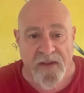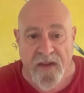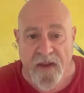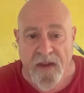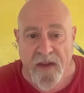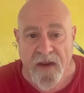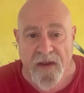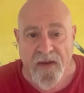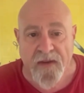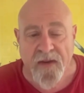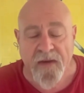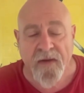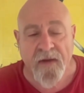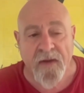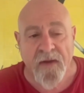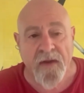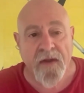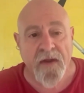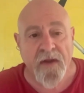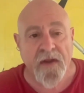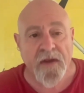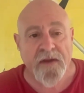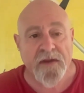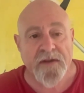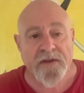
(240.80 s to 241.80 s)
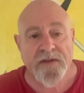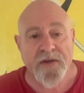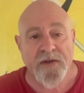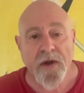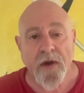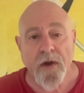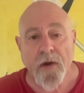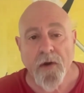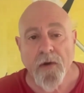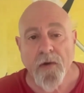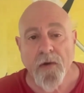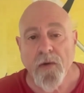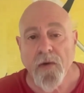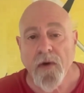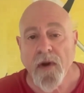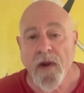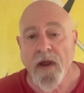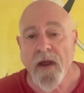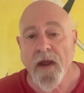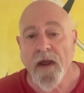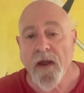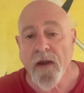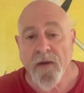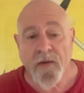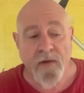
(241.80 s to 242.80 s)
thing. So,
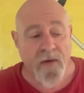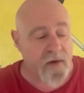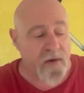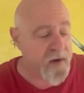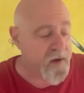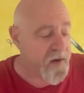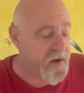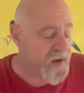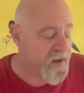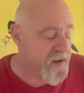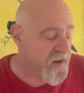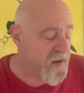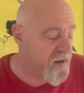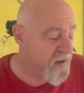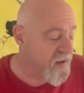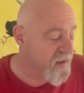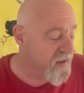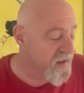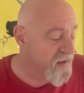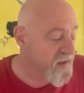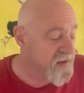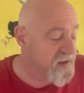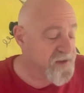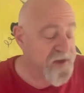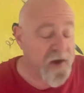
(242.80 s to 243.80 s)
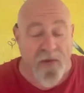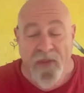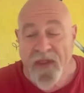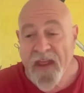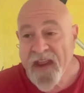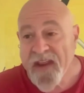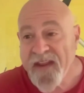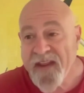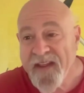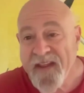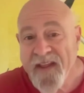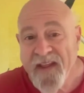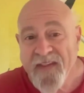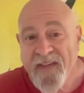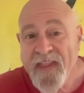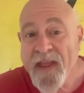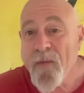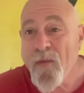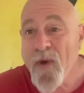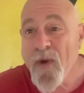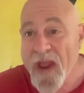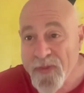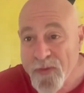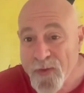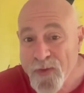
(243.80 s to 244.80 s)
so they
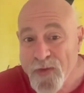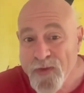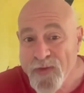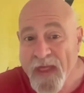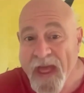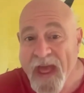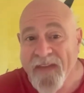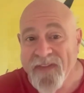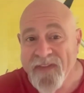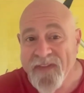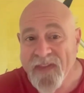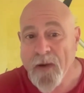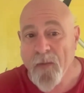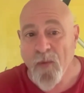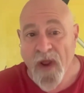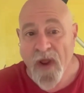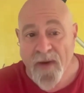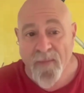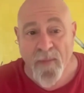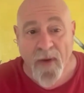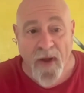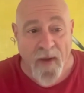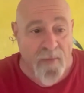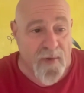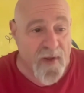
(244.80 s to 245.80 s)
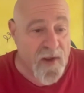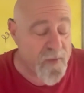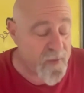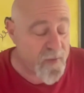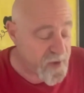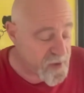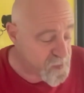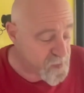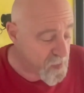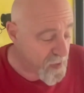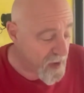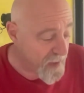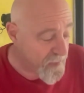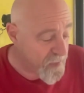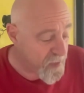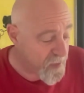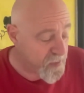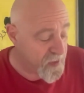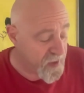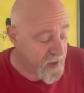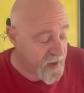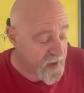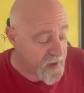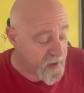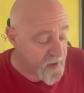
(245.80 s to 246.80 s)
weathered that. They went public, which
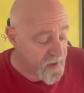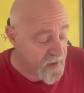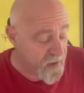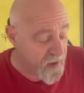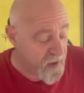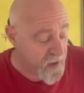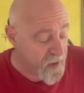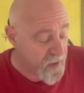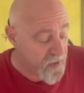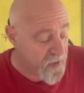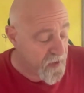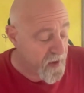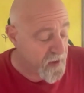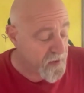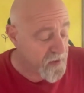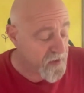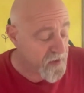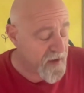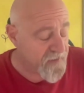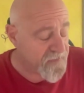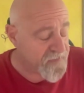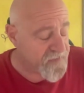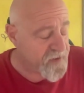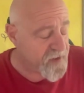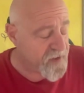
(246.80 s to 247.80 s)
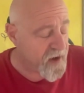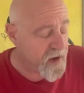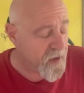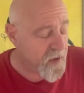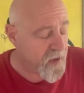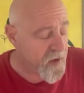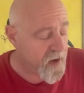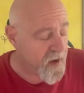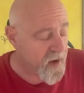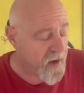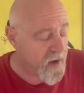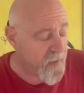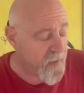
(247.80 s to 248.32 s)
probably left their